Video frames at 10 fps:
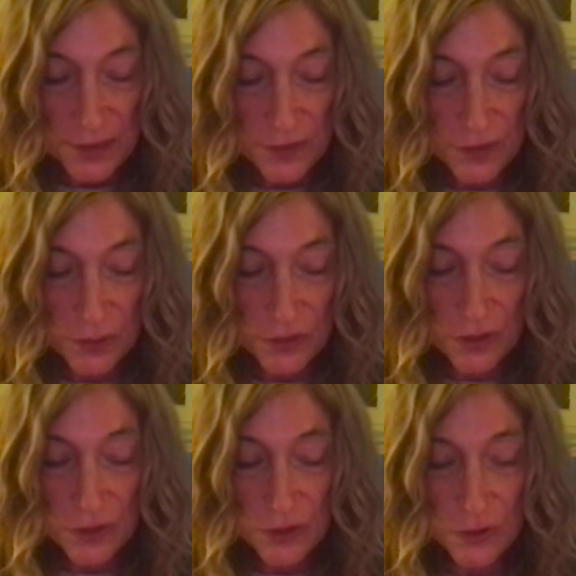those are
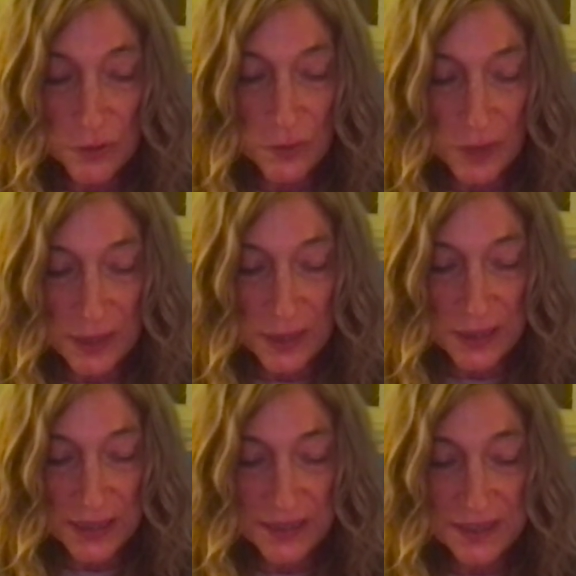two
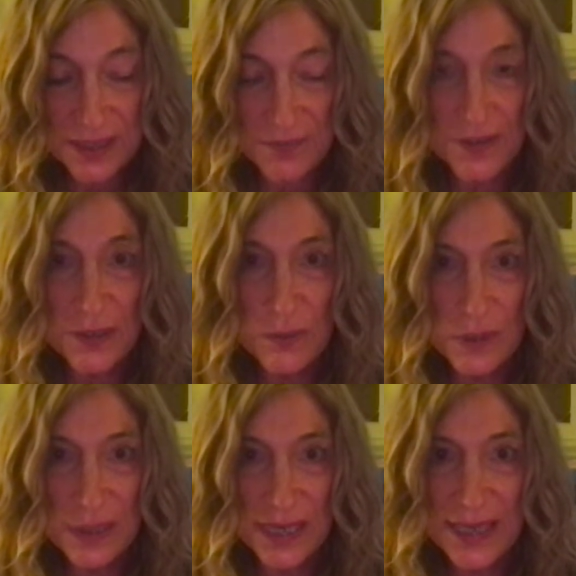lists of equal
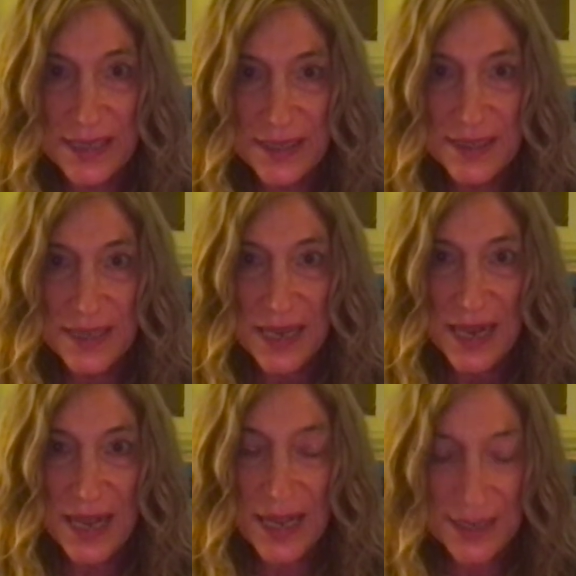length,
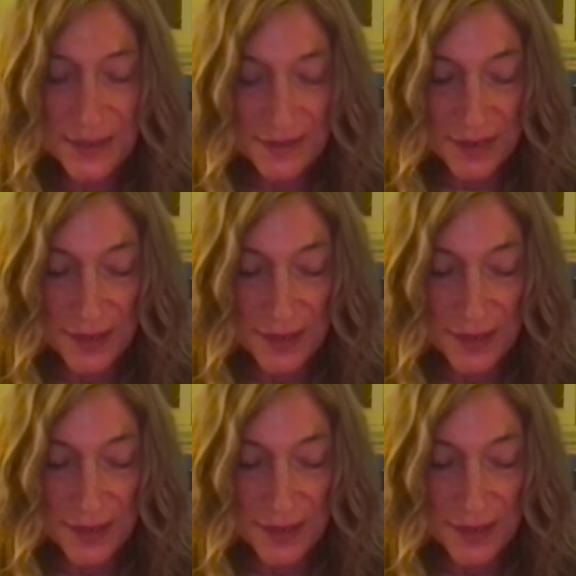and